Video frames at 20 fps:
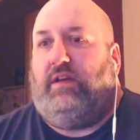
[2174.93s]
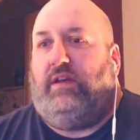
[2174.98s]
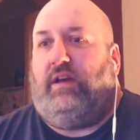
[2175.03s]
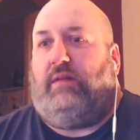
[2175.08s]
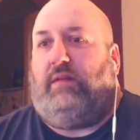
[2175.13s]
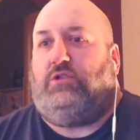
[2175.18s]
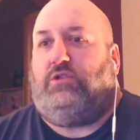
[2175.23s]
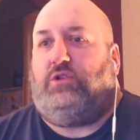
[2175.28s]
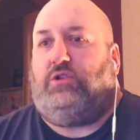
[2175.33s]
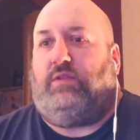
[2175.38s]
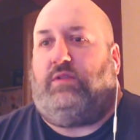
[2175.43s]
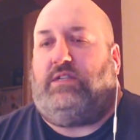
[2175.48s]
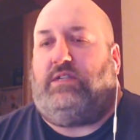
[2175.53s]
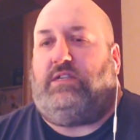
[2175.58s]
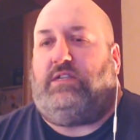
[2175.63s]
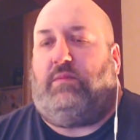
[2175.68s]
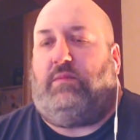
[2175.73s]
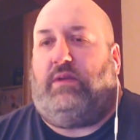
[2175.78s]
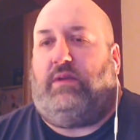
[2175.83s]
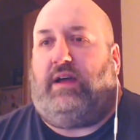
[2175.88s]
I'm sure there's
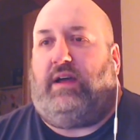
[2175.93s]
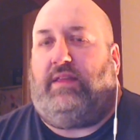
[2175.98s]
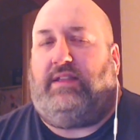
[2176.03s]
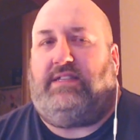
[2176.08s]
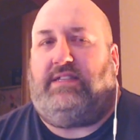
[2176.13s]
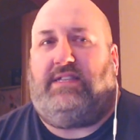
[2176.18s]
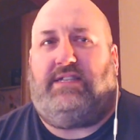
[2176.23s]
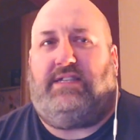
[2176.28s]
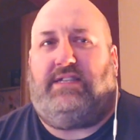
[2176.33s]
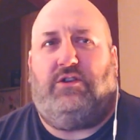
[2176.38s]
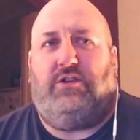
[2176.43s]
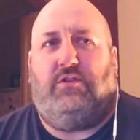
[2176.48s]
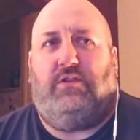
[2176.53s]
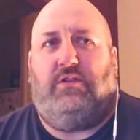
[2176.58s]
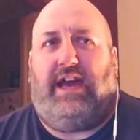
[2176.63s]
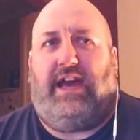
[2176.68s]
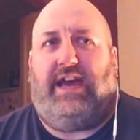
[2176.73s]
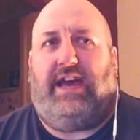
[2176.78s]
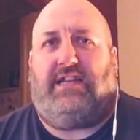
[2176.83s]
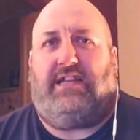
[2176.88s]
someone out there. There's this new
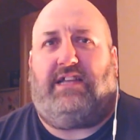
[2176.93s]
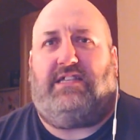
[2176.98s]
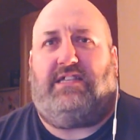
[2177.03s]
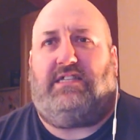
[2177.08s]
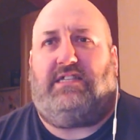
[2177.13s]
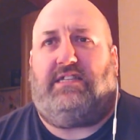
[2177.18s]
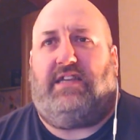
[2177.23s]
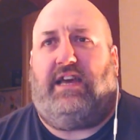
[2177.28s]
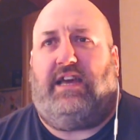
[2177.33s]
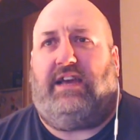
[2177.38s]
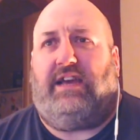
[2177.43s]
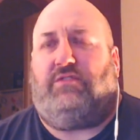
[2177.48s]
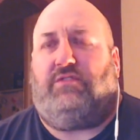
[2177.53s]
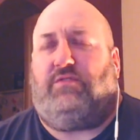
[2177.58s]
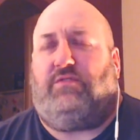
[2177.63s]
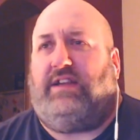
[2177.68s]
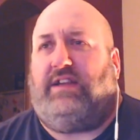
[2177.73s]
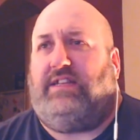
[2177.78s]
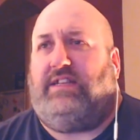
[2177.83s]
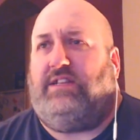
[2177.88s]
X
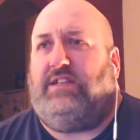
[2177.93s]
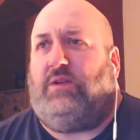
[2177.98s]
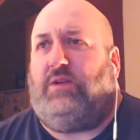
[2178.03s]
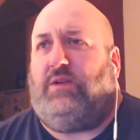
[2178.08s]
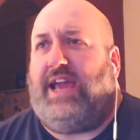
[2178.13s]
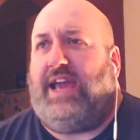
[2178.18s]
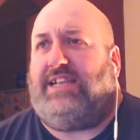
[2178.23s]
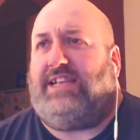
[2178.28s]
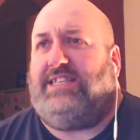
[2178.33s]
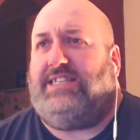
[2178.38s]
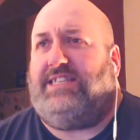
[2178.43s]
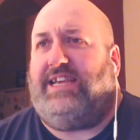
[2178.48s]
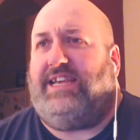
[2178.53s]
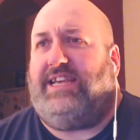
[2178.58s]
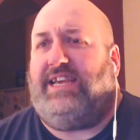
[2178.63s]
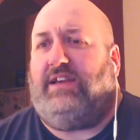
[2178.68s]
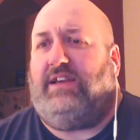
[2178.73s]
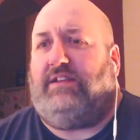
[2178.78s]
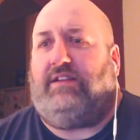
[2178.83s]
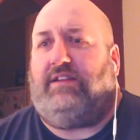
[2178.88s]
rating or
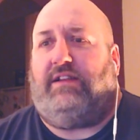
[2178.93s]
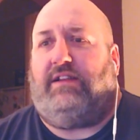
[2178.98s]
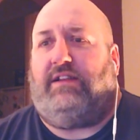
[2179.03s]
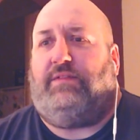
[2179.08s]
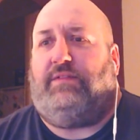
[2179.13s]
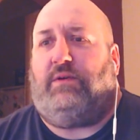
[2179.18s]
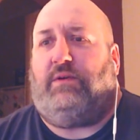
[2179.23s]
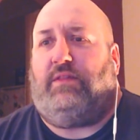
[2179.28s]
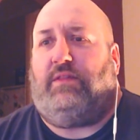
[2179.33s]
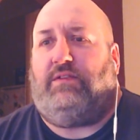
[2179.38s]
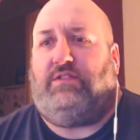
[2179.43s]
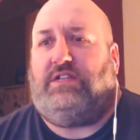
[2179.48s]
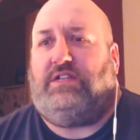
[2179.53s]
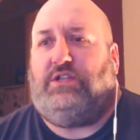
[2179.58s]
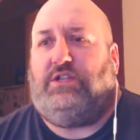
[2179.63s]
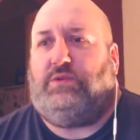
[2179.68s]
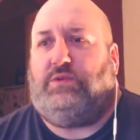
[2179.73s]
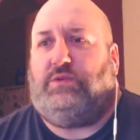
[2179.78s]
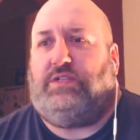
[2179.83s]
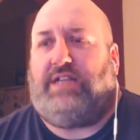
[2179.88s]
XD. I don't even know what those
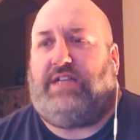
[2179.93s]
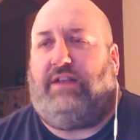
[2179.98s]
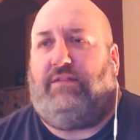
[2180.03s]
initials stand for.